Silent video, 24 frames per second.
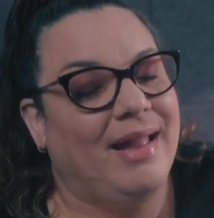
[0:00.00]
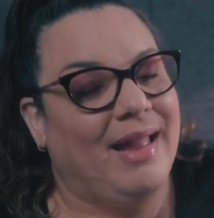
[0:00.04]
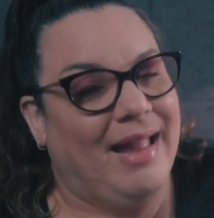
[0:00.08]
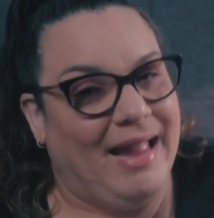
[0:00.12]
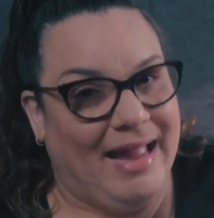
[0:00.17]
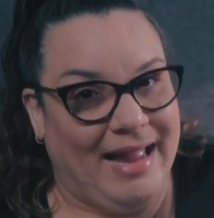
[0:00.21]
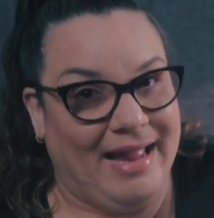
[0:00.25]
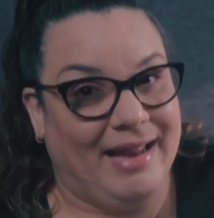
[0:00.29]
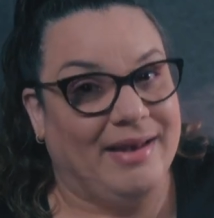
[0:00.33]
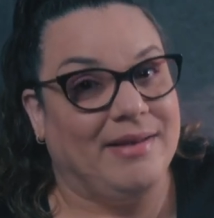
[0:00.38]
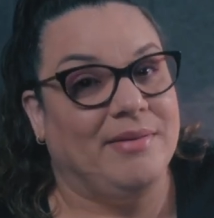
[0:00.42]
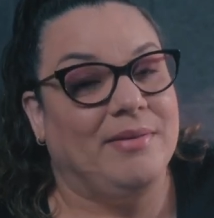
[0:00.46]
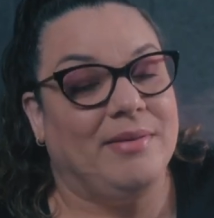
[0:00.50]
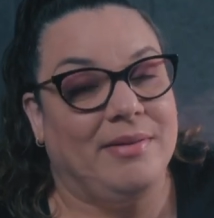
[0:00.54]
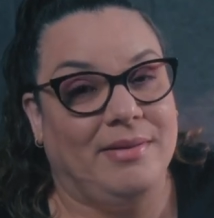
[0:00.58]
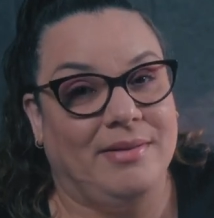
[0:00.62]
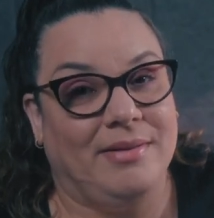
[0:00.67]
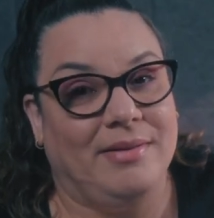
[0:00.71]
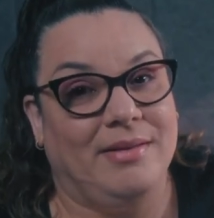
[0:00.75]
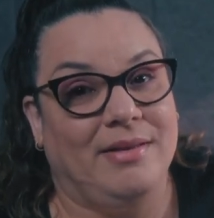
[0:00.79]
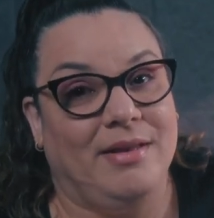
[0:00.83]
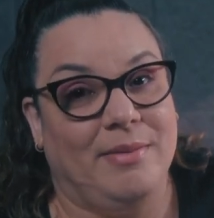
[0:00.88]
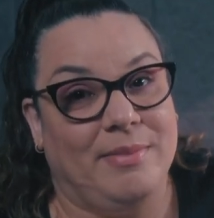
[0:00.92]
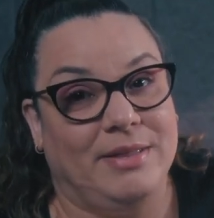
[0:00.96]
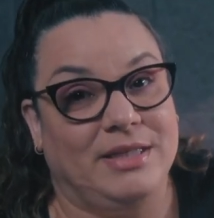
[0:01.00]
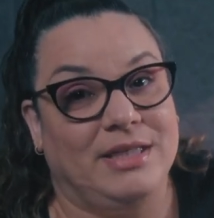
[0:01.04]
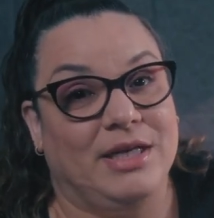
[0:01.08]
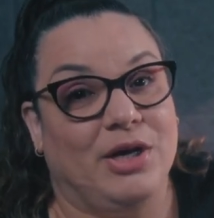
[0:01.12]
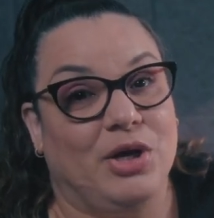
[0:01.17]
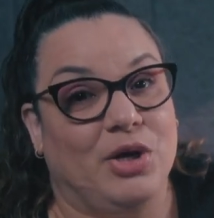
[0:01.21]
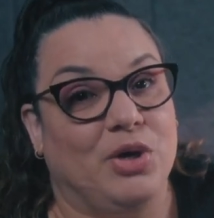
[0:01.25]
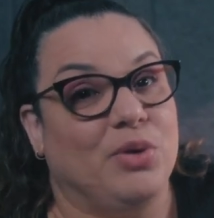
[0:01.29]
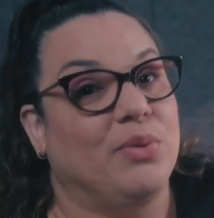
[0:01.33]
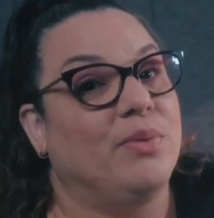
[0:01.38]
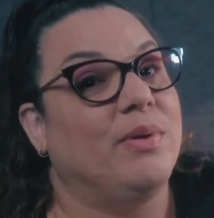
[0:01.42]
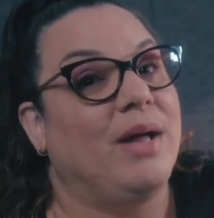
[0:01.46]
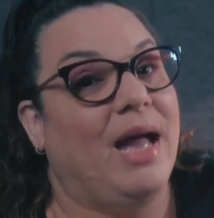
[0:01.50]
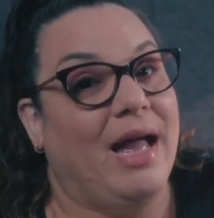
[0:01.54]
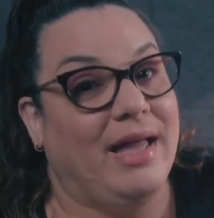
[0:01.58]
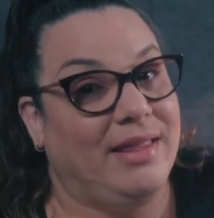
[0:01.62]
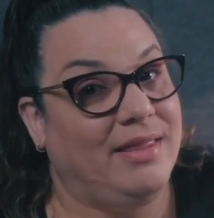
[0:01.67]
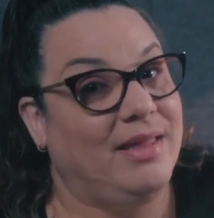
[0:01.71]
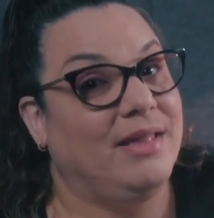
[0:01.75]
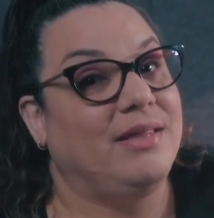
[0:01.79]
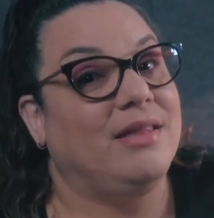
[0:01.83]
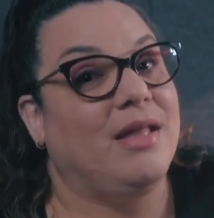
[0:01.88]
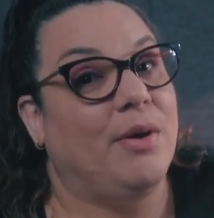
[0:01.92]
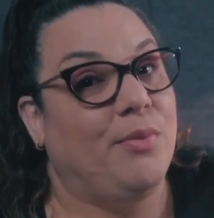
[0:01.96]
And let me tell you, I
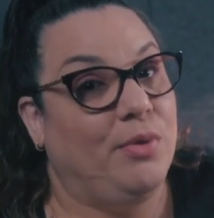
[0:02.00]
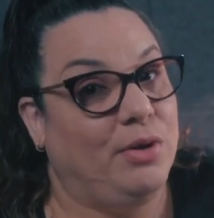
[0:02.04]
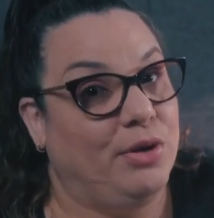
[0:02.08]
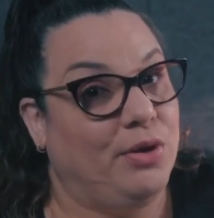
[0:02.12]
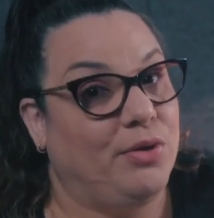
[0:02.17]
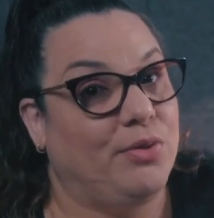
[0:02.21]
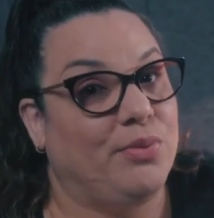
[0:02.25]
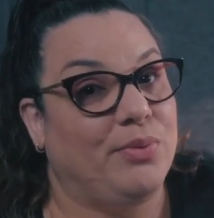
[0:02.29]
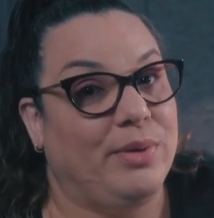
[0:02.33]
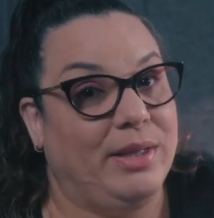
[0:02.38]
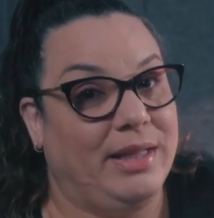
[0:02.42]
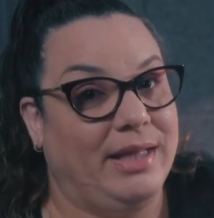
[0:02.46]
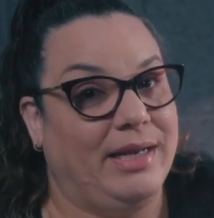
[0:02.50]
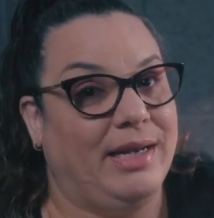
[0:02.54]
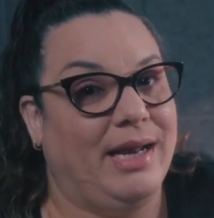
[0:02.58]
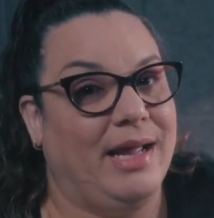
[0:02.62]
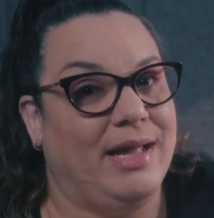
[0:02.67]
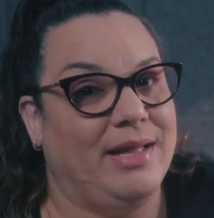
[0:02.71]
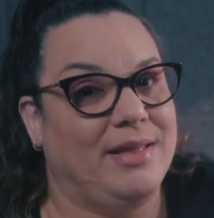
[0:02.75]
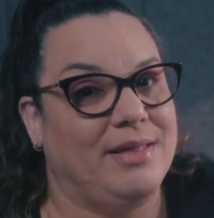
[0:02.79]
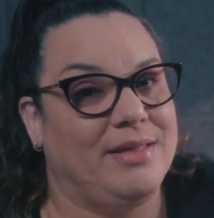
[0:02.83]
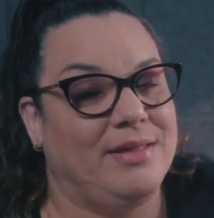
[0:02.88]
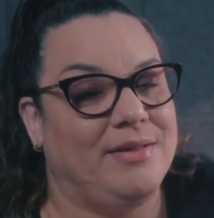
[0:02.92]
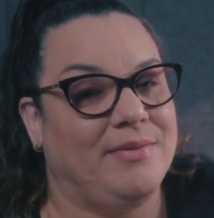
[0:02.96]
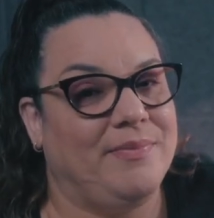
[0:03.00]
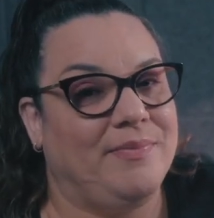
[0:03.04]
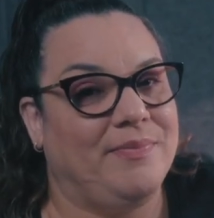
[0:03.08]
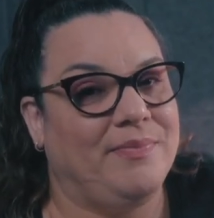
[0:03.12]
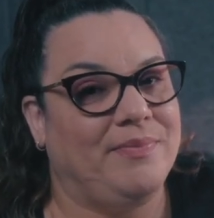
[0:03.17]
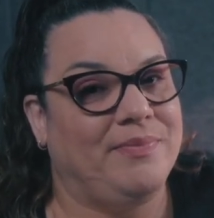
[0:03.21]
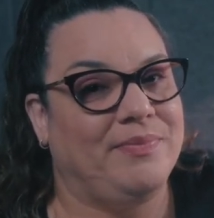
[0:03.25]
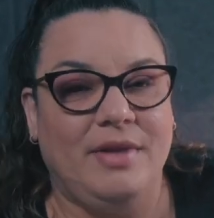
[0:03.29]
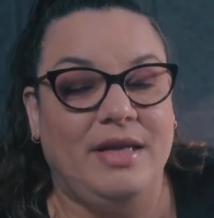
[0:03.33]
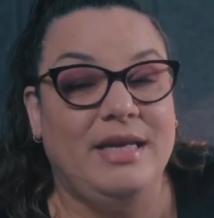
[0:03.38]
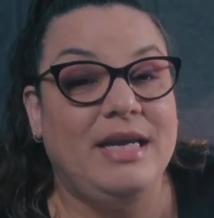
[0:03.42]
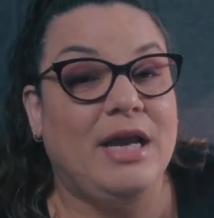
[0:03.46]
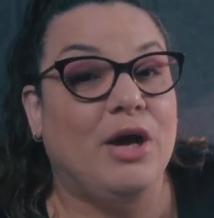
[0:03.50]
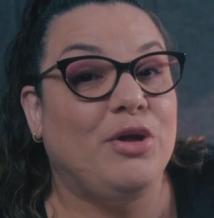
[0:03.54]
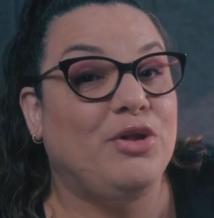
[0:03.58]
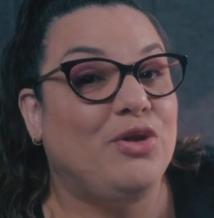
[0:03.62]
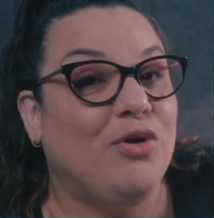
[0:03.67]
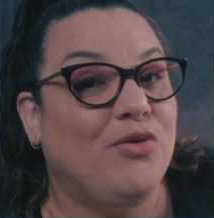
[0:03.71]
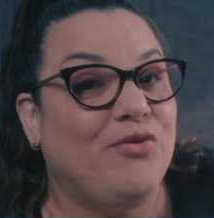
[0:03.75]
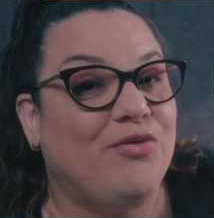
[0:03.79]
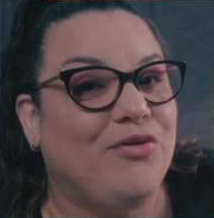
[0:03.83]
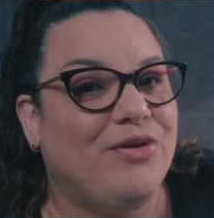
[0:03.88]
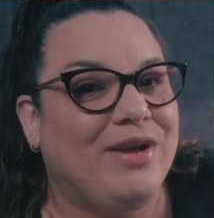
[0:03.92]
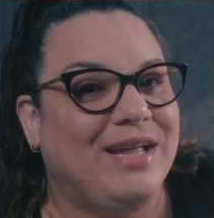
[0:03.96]
think that will look really nice. Now,
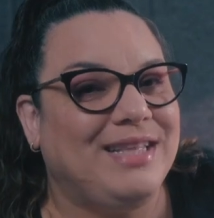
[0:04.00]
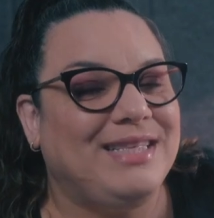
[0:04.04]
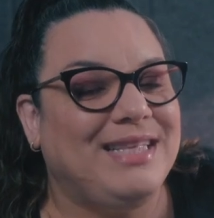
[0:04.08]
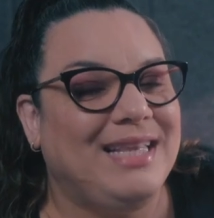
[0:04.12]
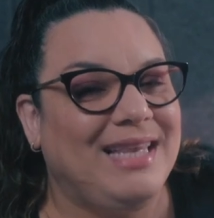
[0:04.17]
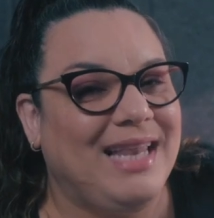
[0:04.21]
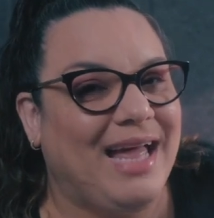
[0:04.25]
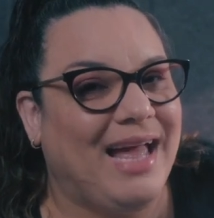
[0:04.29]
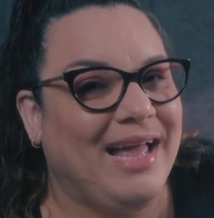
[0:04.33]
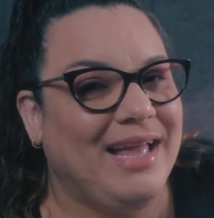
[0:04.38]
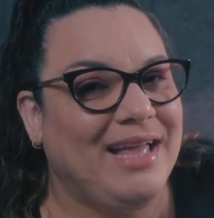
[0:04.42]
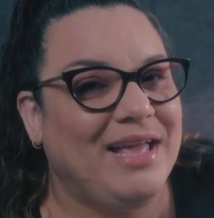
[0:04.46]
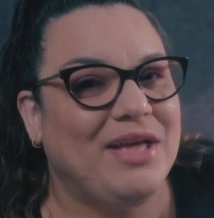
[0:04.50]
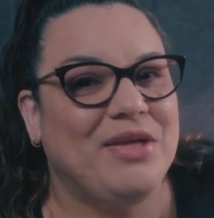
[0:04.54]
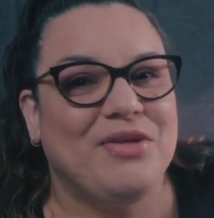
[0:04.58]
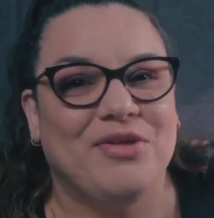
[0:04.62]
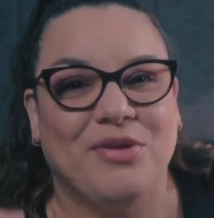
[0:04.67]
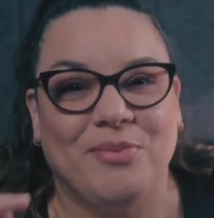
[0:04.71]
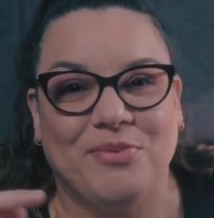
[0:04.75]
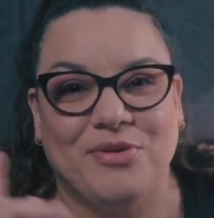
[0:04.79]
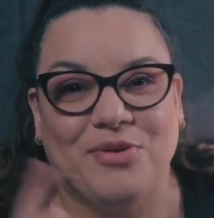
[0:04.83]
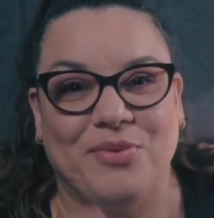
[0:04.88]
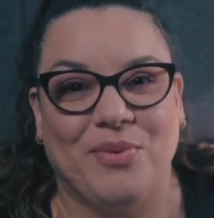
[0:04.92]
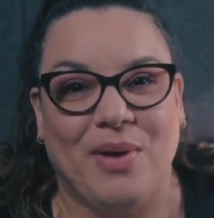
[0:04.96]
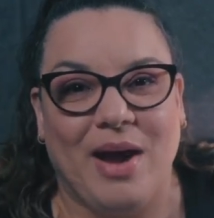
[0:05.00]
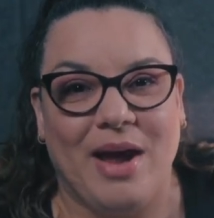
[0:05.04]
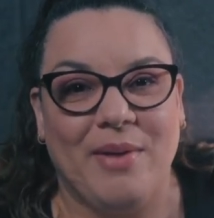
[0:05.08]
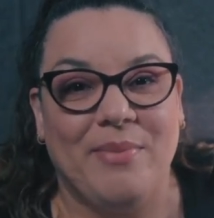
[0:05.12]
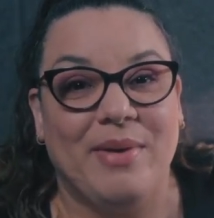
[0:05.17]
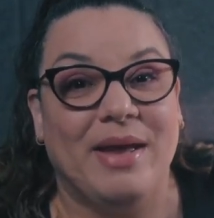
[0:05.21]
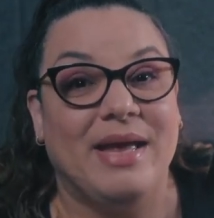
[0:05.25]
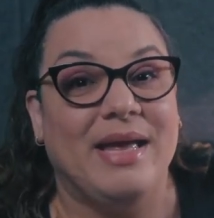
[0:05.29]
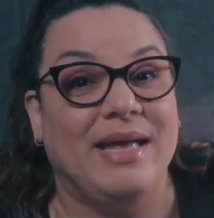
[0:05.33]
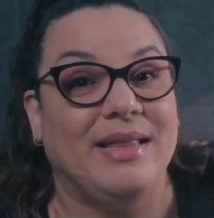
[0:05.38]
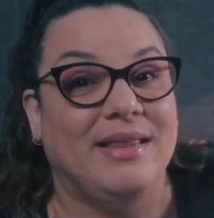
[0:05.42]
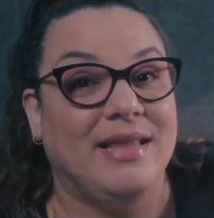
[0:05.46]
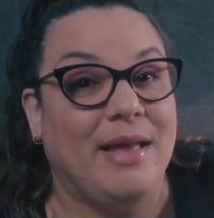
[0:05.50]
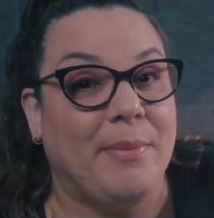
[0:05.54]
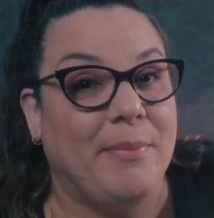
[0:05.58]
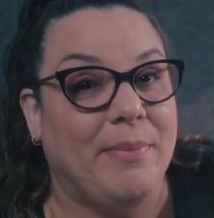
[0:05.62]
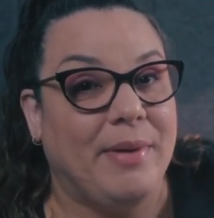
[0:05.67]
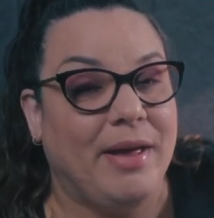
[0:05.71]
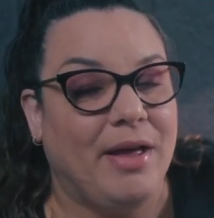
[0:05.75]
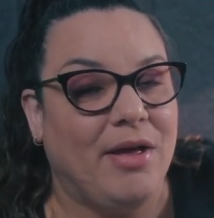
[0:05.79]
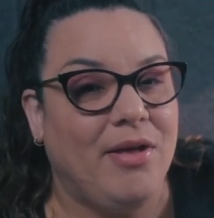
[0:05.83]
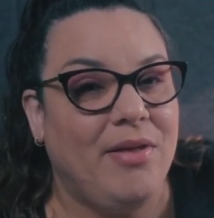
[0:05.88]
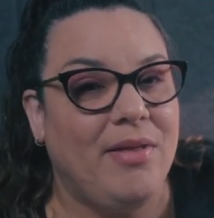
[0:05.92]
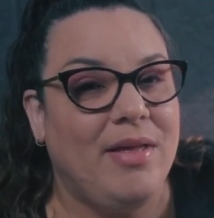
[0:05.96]
don't forget to like, subscribe, and hit that
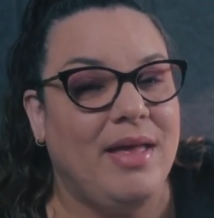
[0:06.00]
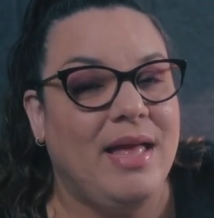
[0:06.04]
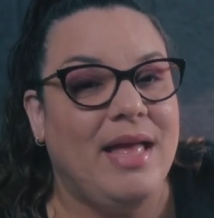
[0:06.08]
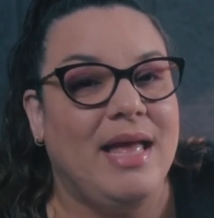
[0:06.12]
bell.